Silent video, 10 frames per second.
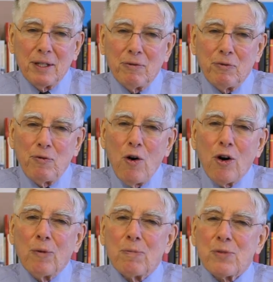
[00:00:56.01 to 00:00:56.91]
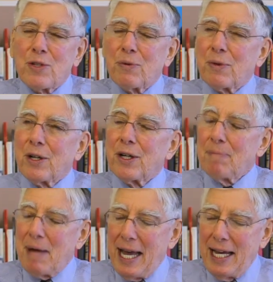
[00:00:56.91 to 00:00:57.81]
forms that were
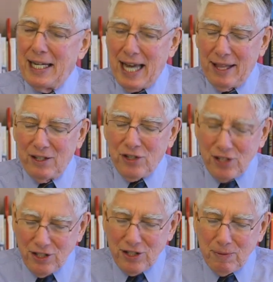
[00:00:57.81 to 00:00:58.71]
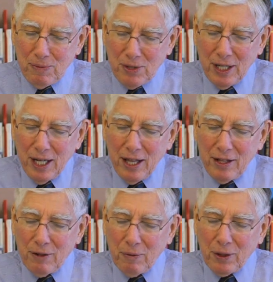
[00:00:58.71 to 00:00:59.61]
made and the systems
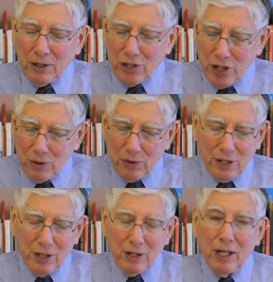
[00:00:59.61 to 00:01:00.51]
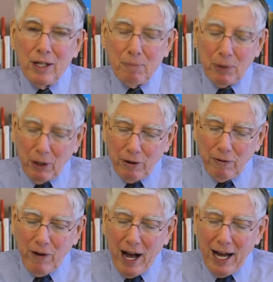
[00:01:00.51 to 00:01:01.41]
that were chosen,
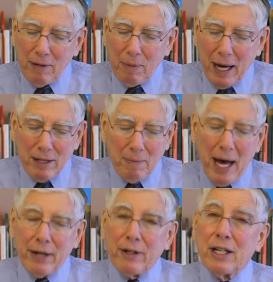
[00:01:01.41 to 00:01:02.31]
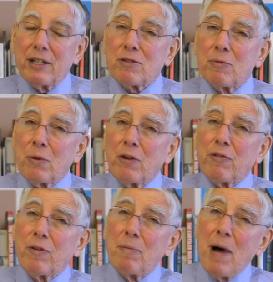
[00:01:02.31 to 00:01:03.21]
purified by the modernists, were,
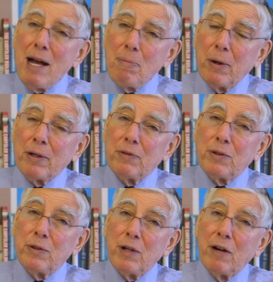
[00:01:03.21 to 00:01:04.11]
from my point of view,